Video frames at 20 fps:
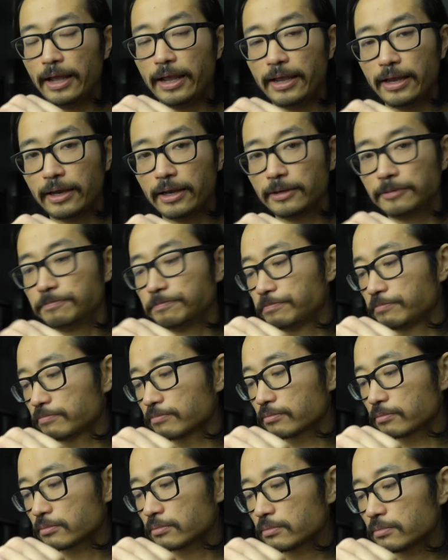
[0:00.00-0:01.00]
And
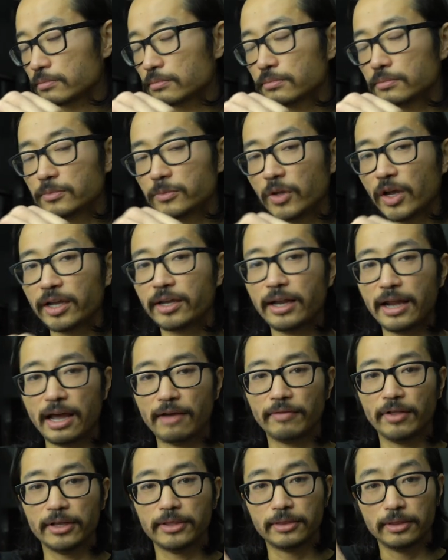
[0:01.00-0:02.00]
I could
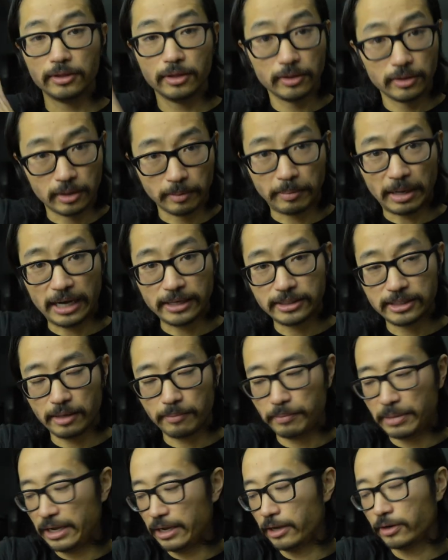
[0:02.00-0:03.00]
have like the
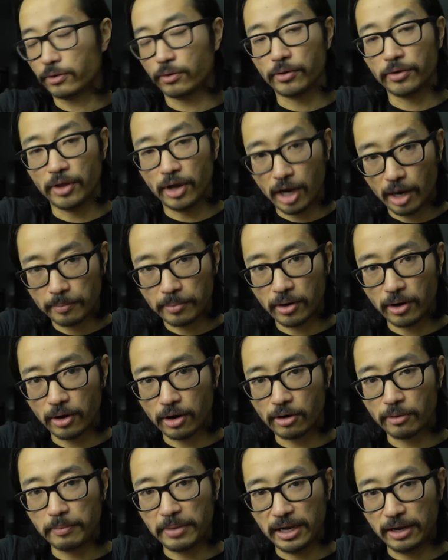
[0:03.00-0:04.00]
bicep band or the upper
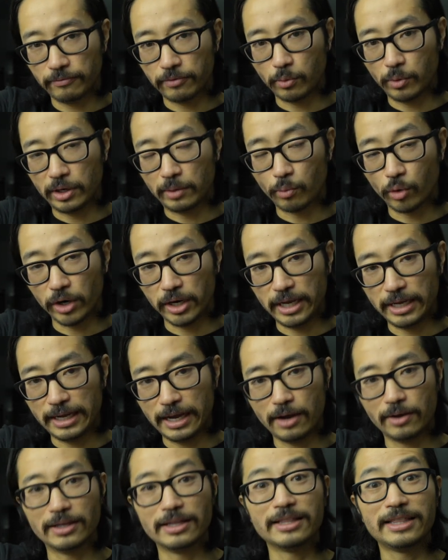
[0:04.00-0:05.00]
arm band for when I'm working
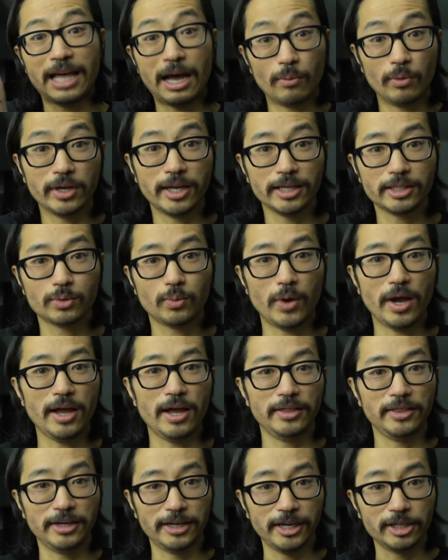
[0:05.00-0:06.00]
out. That one gets
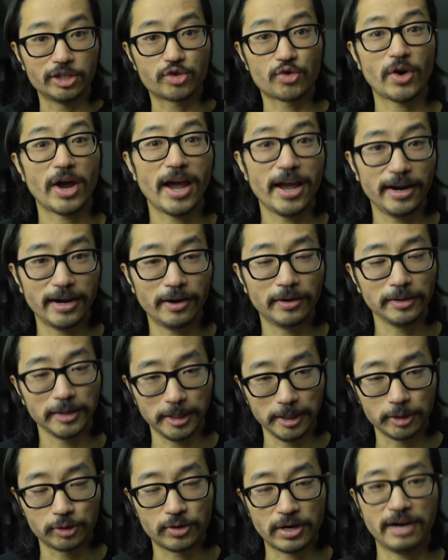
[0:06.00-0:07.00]
wet and then I dry it out,
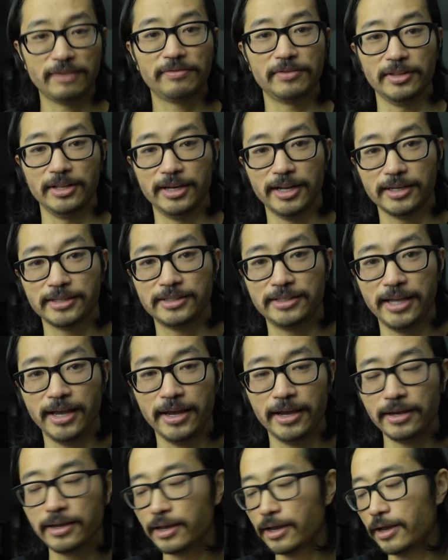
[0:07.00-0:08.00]
let it dry for the next
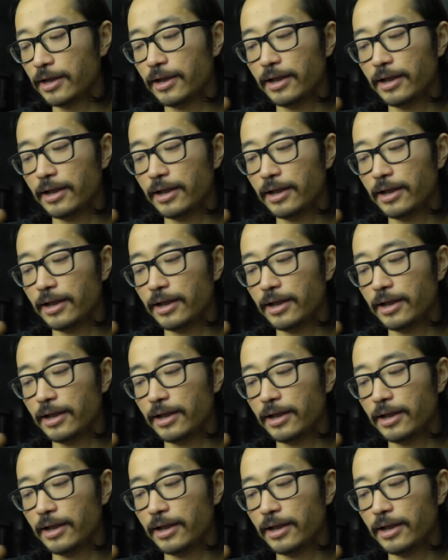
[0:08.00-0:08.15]
day.